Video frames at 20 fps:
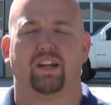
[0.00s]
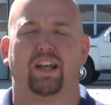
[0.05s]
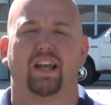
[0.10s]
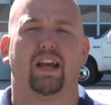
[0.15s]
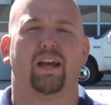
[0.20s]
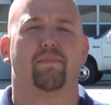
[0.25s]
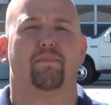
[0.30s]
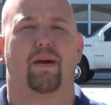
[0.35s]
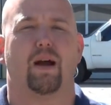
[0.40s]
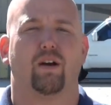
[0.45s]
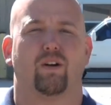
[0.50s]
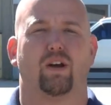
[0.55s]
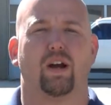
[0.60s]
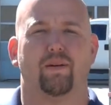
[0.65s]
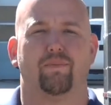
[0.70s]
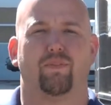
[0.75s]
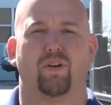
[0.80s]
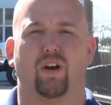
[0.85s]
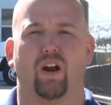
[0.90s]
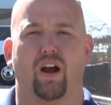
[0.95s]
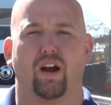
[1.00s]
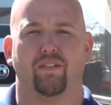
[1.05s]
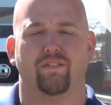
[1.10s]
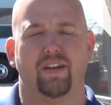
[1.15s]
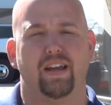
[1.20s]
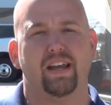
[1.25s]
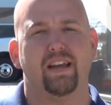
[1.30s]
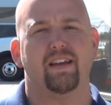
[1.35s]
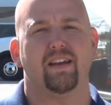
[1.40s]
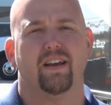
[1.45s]
again, Mount Comfort
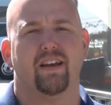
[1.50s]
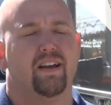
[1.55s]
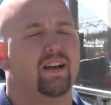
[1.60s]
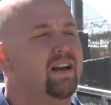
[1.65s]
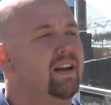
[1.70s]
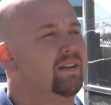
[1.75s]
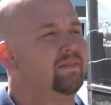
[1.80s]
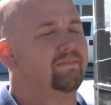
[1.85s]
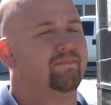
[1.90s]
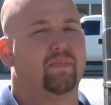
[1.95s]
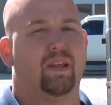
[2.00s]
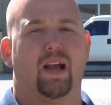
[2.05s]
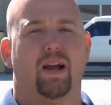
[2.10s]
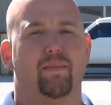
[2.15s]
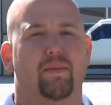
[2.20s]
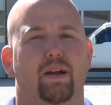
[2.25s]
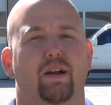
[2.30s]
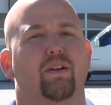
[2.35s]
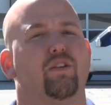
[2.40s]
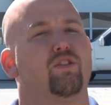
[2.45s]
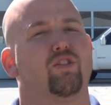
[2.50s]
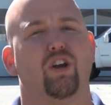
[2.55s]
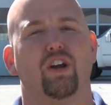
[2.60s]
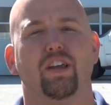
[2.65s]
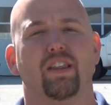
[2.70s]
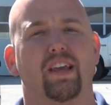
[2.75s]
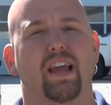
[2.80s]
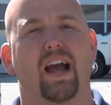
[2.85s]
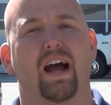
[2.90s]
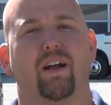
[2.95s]
RV. I'm here to show you
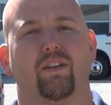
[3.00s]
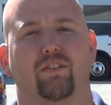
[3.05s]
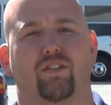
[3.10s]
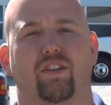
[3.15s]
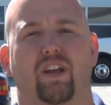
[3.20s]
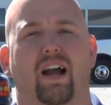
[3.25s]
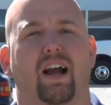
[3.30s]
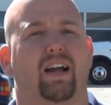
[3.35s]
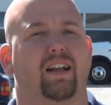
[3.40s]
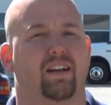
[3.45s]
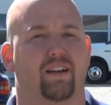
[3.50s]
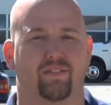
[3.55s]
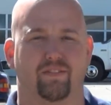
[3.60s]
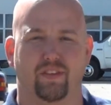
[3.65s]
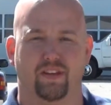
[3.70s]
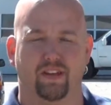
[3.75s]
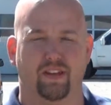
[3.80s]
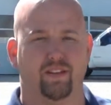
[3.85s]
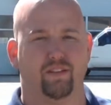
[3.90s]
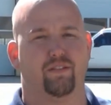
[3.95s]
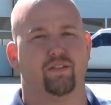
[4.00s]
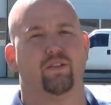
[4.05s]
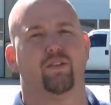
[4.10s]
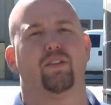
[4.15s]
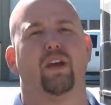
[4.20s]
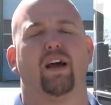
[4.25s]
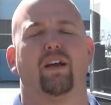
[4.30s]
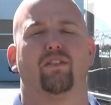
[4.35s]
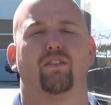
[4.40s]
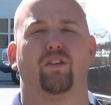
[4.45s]
the outside of the
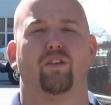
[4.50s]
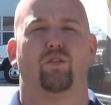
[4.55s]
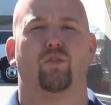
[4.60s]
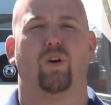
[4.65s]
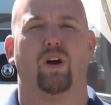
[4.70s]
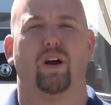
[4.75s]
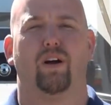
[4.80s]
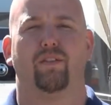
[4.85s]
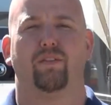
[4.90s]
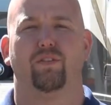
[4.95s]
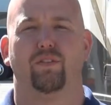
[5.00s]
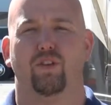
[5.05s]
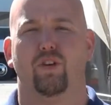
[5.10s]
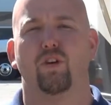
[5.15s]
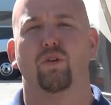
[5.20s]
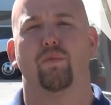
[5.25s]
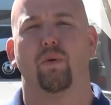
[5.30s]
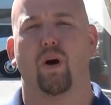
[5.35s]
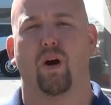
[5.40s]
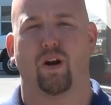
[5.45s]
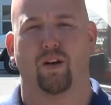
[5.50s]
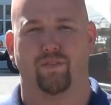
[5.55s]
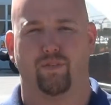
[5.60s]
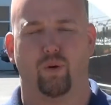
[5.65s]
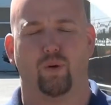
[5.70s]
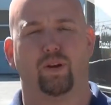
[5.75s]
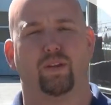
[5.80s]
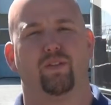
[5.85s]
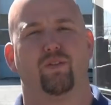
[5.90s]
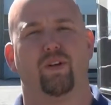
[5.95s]
2012 Newmar
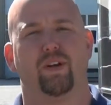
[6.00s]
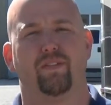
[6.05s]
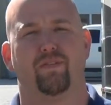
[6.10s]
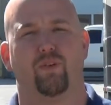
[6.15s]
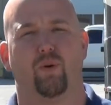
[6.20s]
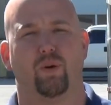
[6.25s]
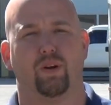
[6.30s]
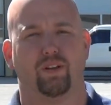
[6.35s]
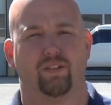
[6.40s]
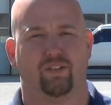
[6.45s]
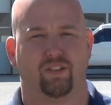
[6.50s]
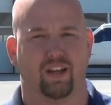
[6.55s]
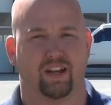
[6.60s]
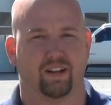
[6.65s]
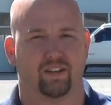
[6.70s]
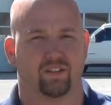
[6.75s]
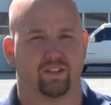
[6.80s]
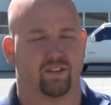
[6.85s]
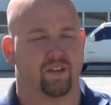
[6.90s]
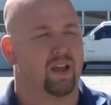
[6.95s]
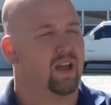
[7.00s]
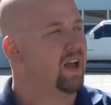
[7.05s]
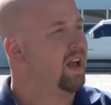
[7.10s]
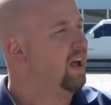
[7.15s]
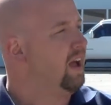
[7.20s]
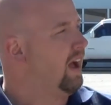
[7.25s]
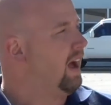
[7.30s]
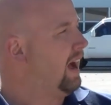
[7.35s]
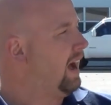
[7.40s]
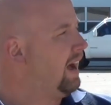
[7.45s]
4346.
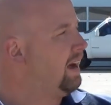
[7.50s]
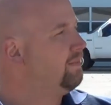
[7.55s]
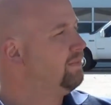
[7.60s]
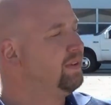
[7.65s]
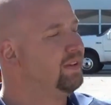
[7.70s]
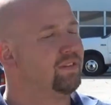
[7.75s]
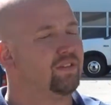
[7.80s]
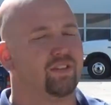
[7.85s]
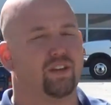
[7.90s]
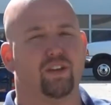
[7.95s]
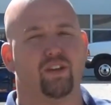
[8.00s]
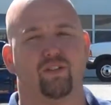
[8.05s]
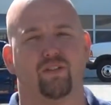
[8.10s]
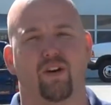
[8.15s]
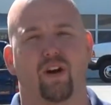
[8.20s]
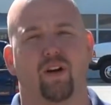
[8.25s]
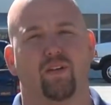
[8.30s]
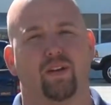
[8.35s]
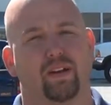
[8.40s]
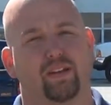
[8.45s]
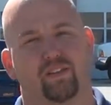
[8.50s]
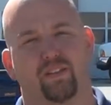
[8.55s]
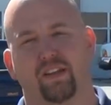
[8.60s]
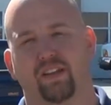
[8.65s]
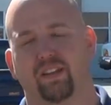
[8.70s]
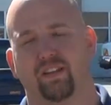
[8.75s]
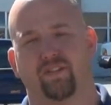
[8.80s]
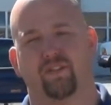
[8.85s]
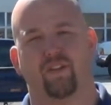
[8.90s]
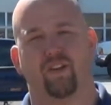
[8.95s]
Obviously you've already seen
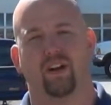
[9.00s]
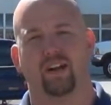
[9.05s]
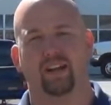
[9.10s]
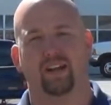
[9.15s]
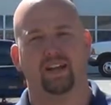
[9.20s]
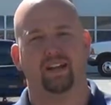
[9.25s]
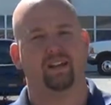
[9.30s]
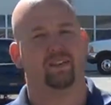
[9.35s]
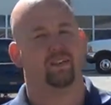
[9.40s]
the front end,